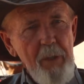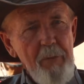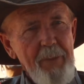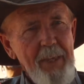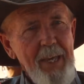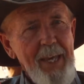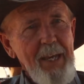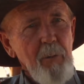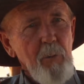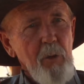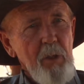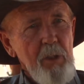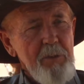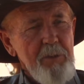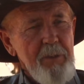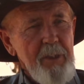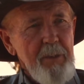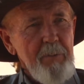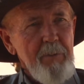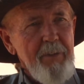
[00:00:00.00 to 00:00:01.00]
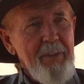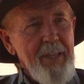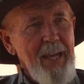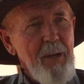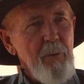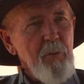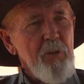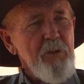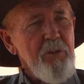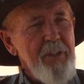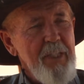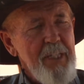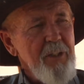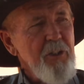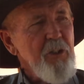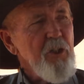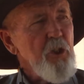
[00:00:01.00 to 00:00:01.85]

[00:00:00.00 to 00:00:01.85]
of that was that was then